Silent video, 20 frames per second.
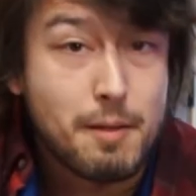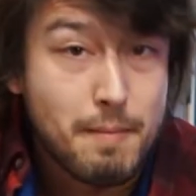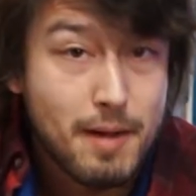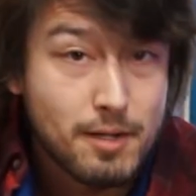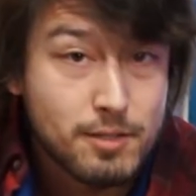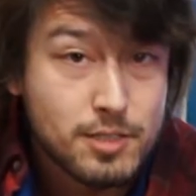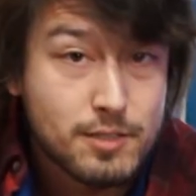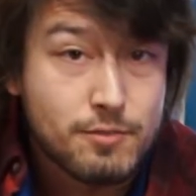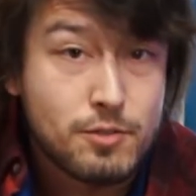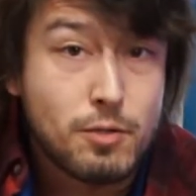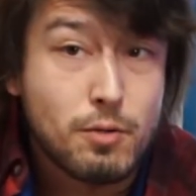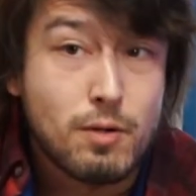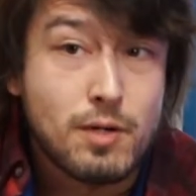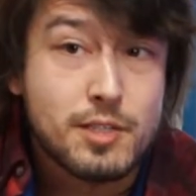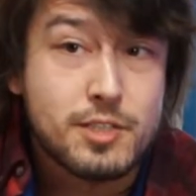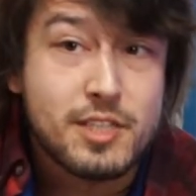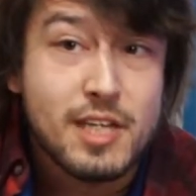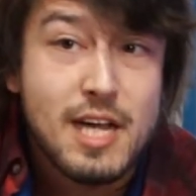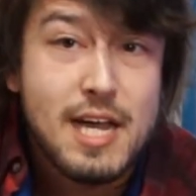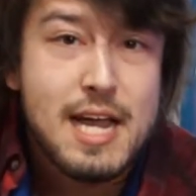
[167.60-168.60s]
amounts of
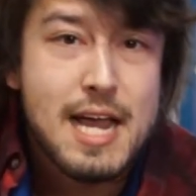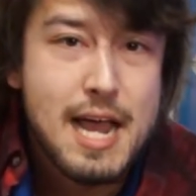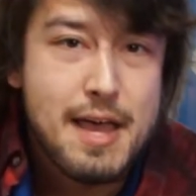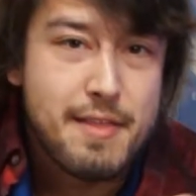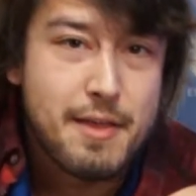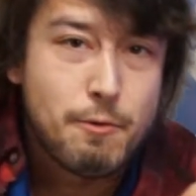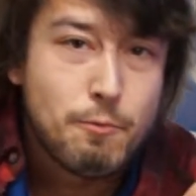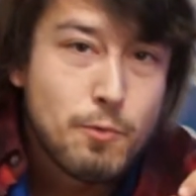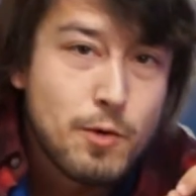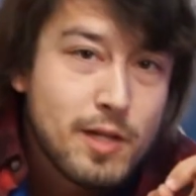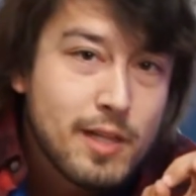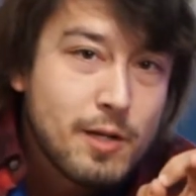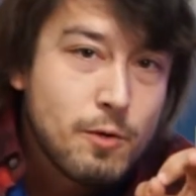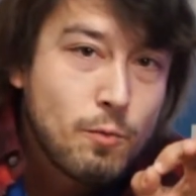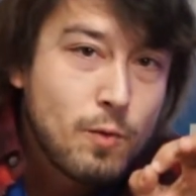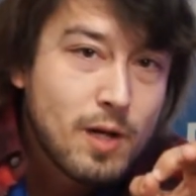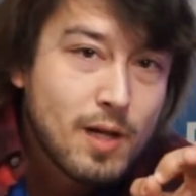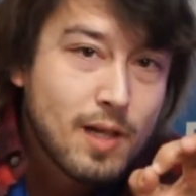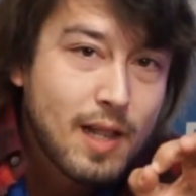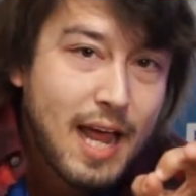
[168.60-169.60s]
course, and they really
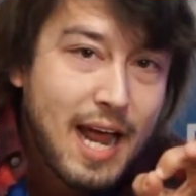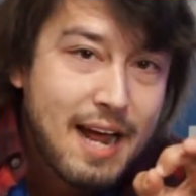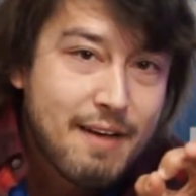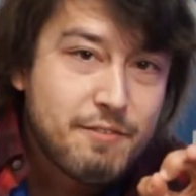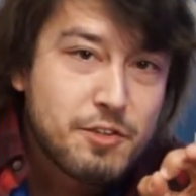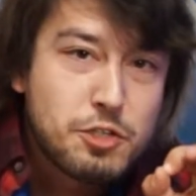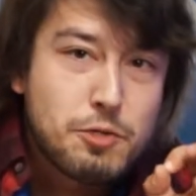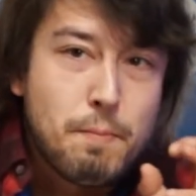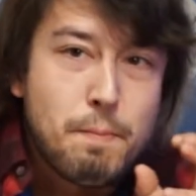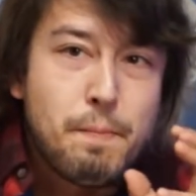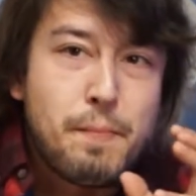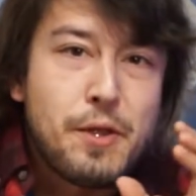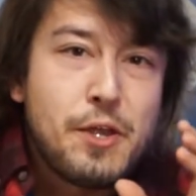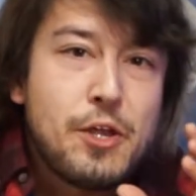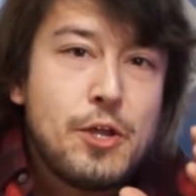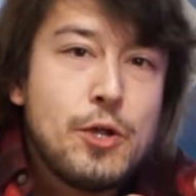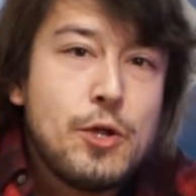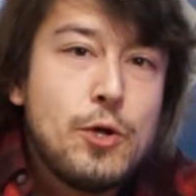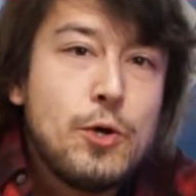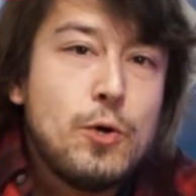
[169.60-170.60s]
will have this
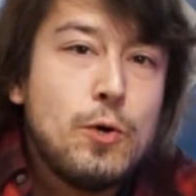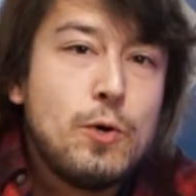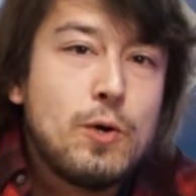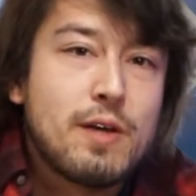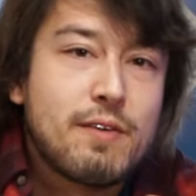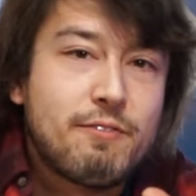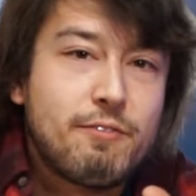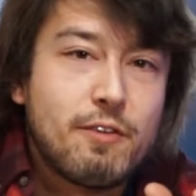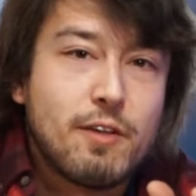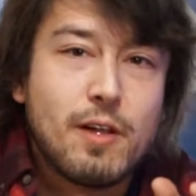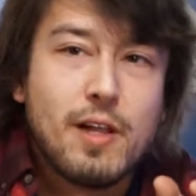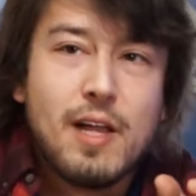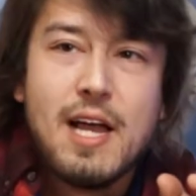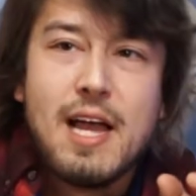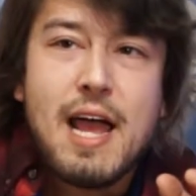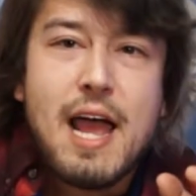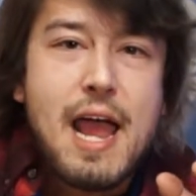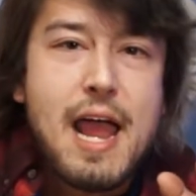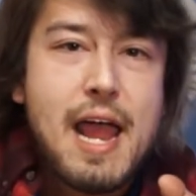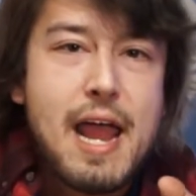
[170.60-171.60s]
beautiful
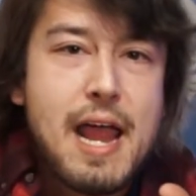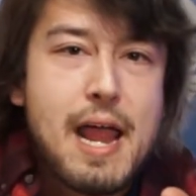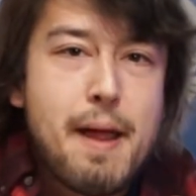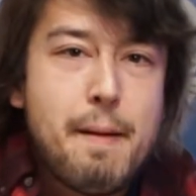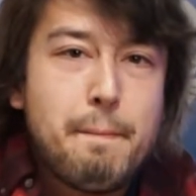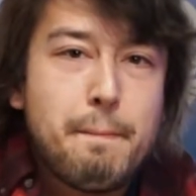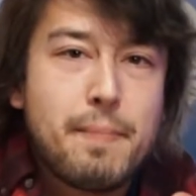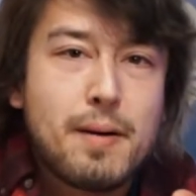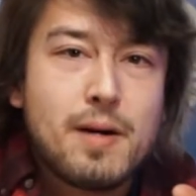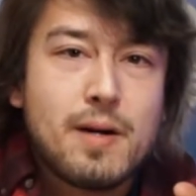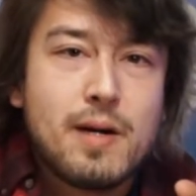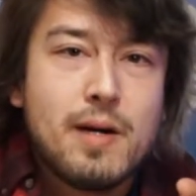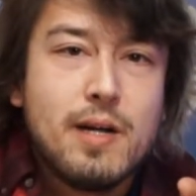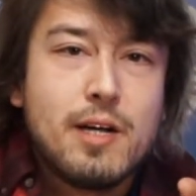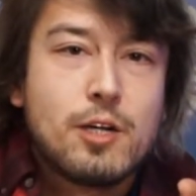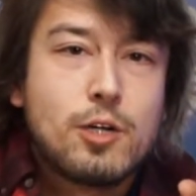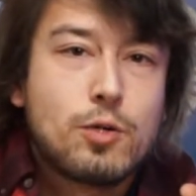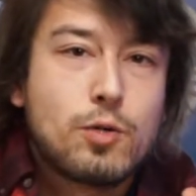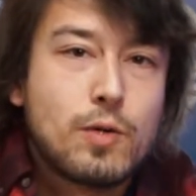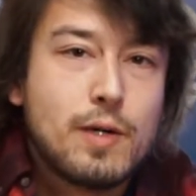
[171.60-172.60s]
amber
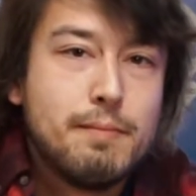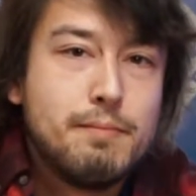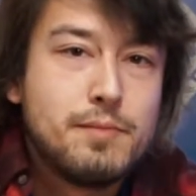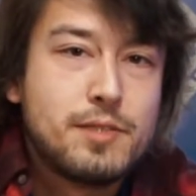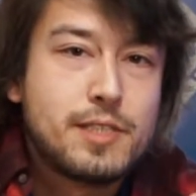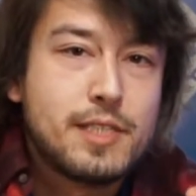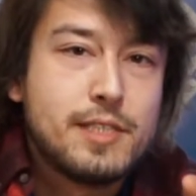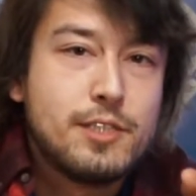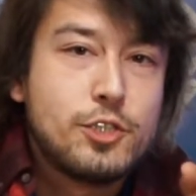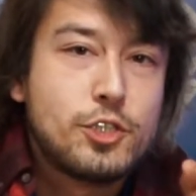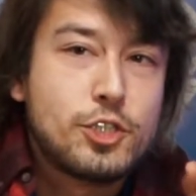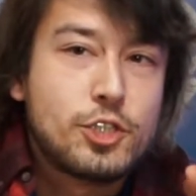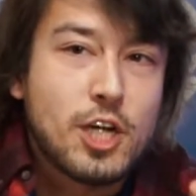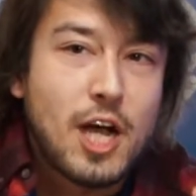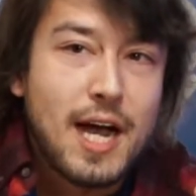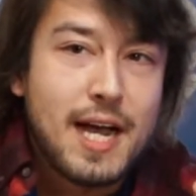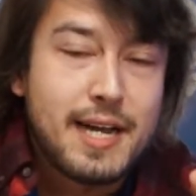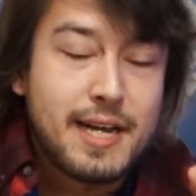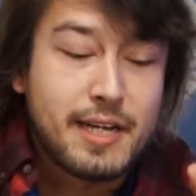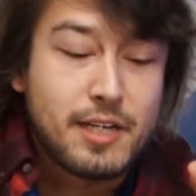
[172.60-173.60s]
crimson
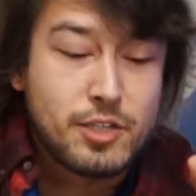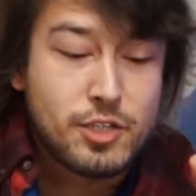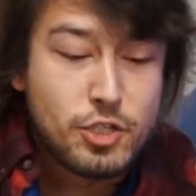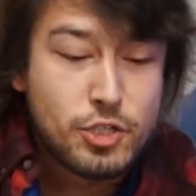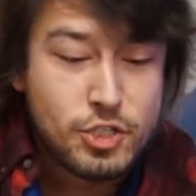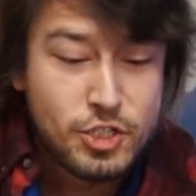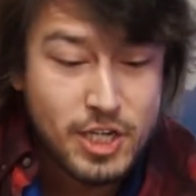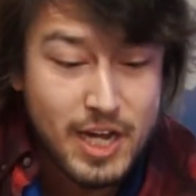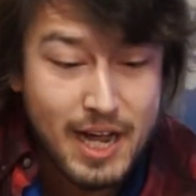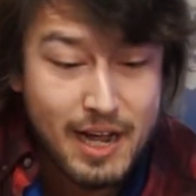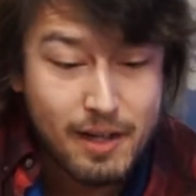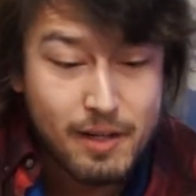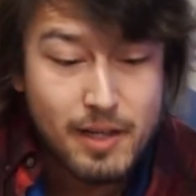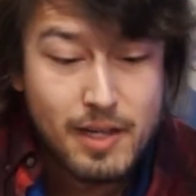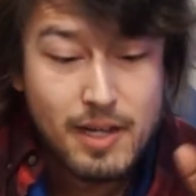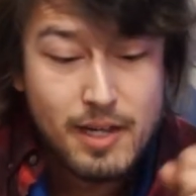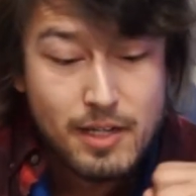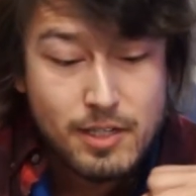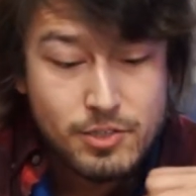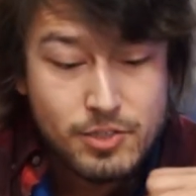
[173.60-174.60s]
shining shell.
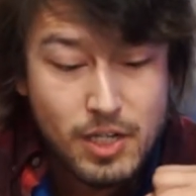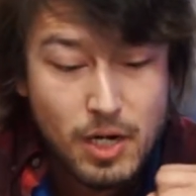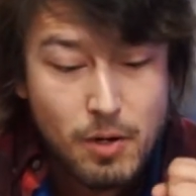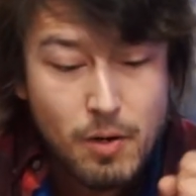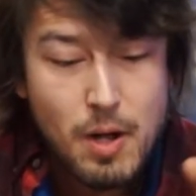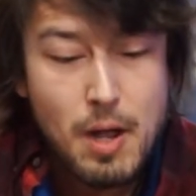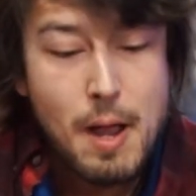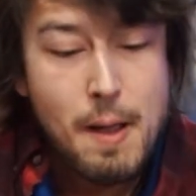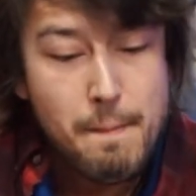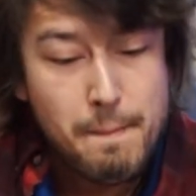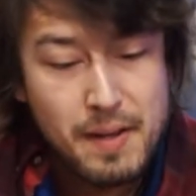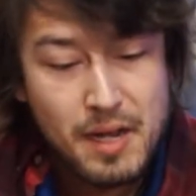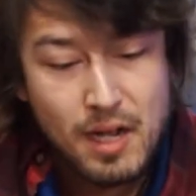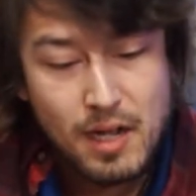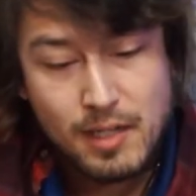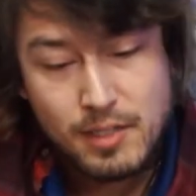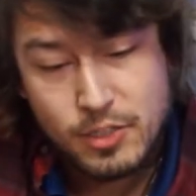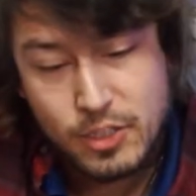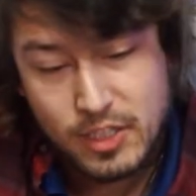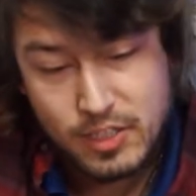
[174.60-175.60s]
So
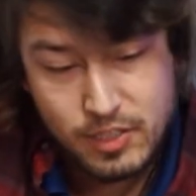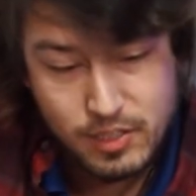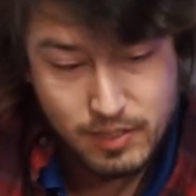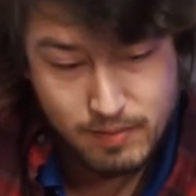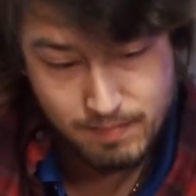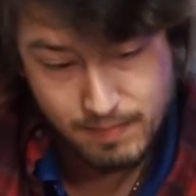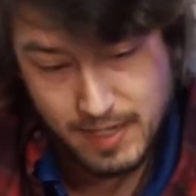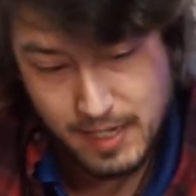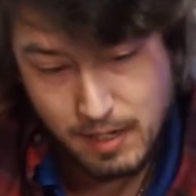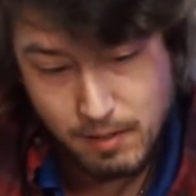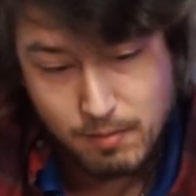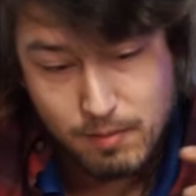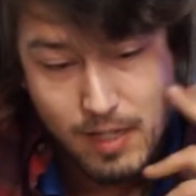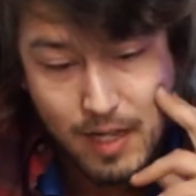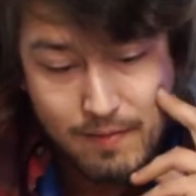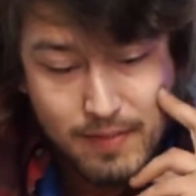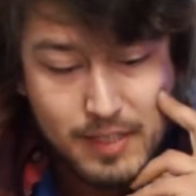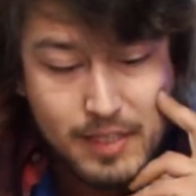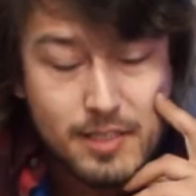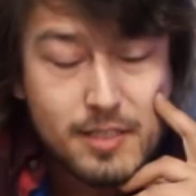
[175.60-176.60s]
beyond just
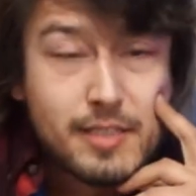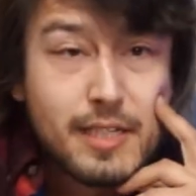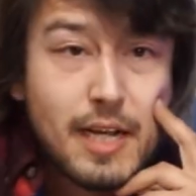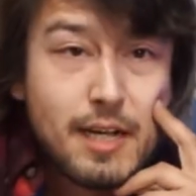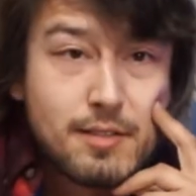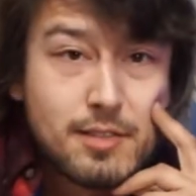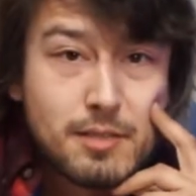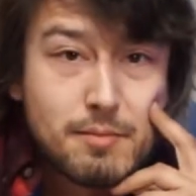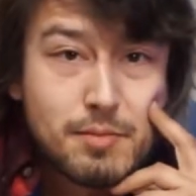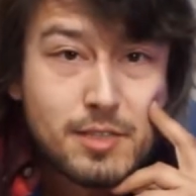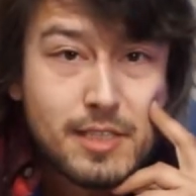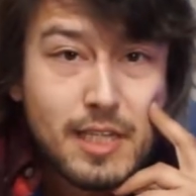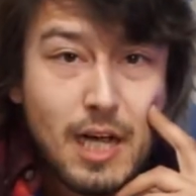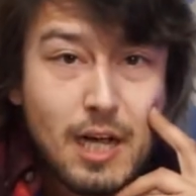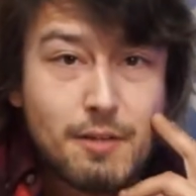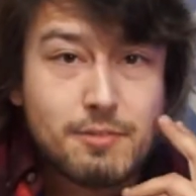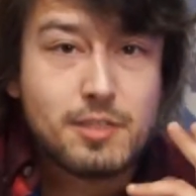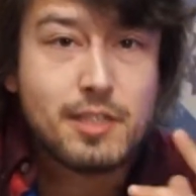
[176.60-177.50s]
loving the snails themselves,